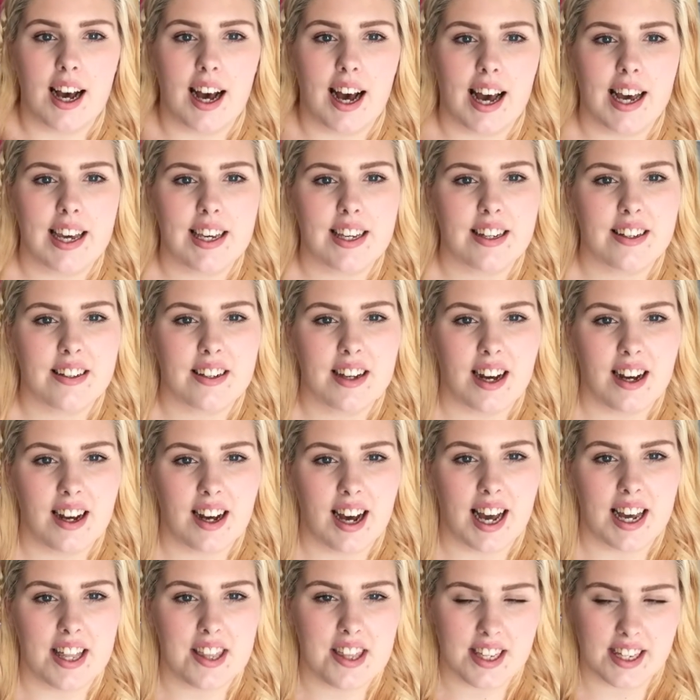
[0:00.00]
I
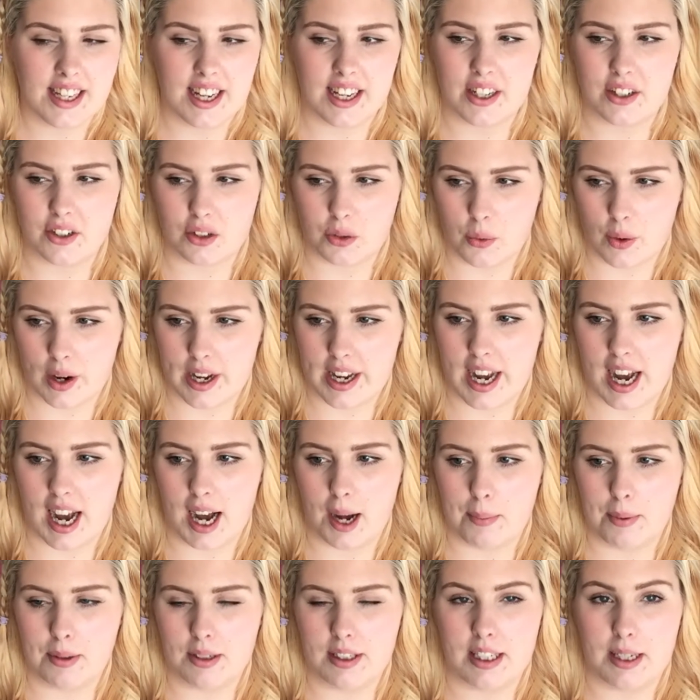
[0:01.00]
think I could quite
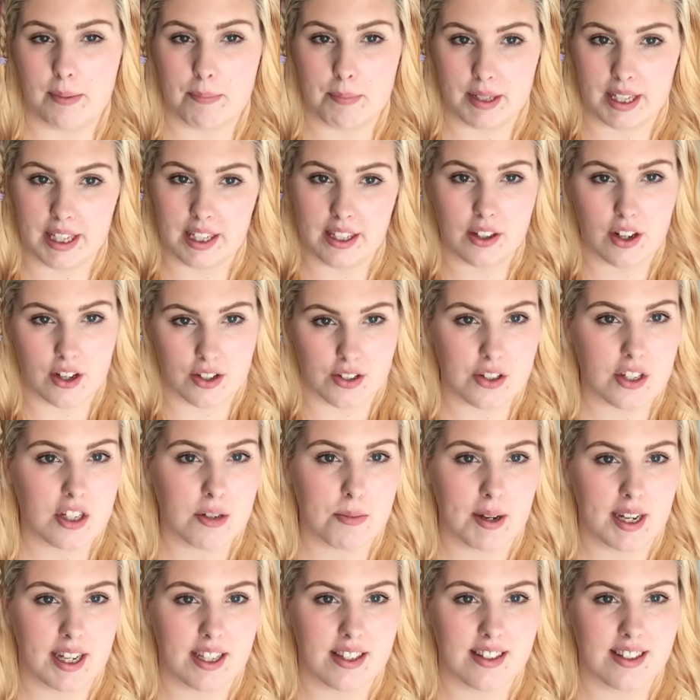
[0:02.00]
happily be
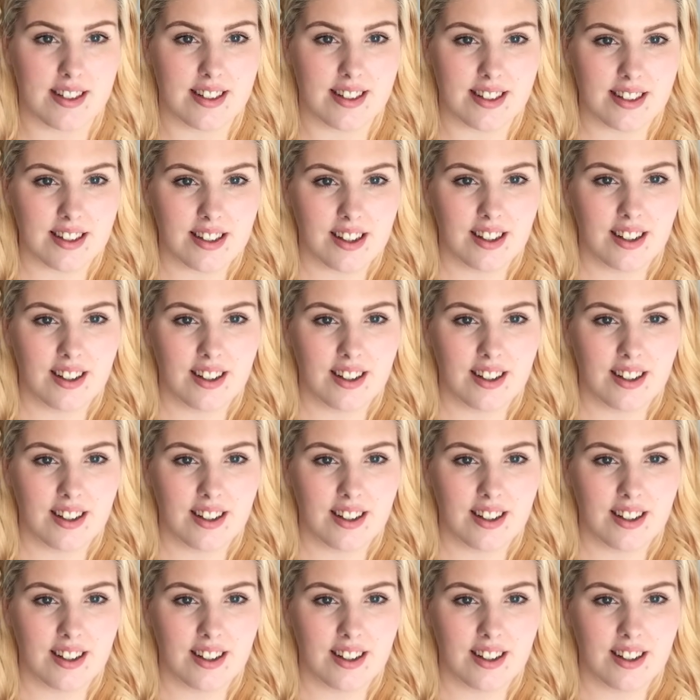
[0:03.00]
constipated.